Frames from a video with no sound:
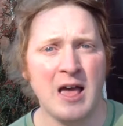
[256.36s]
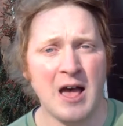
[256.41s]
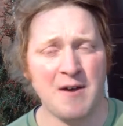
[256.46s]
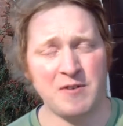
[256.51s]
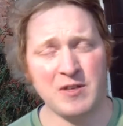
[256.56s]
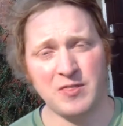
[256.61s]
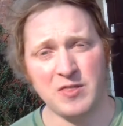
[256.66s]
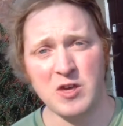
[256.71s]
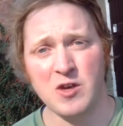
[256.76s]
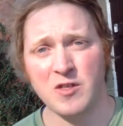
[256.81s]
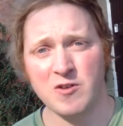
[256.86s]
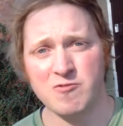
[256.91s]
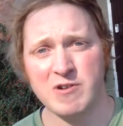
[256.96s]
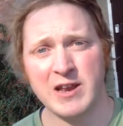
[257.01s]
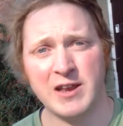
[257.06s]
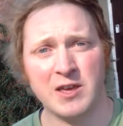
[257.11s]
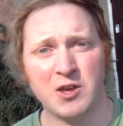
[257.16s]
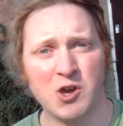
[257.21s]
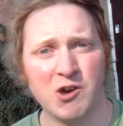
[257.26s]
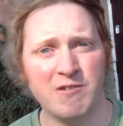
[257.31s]
I think the other
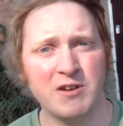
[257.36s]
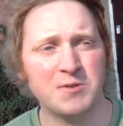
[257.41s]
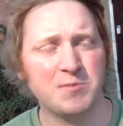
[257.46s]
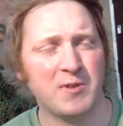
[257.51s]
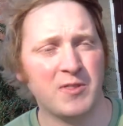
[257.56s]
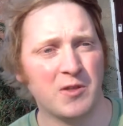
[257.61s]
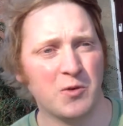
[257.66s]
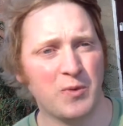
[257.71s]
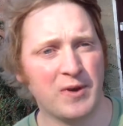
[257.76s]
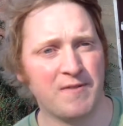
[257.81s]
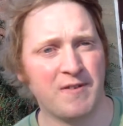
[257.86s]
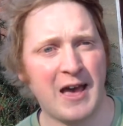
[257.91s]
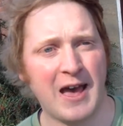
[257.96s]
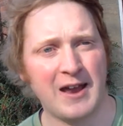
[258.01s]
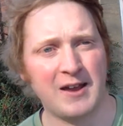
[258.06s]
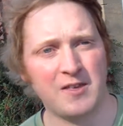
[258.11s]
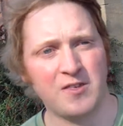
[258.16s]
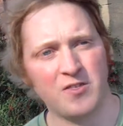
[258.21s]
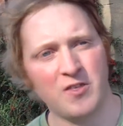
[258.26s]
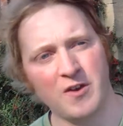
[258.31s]
real encouragement that we've
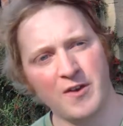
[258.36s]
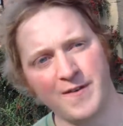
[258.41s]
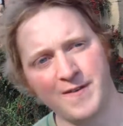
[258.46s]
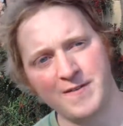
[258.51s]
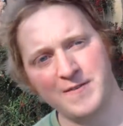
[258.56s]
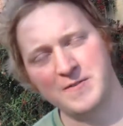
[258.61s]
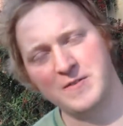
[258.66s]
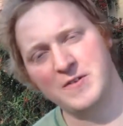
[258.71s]
had is that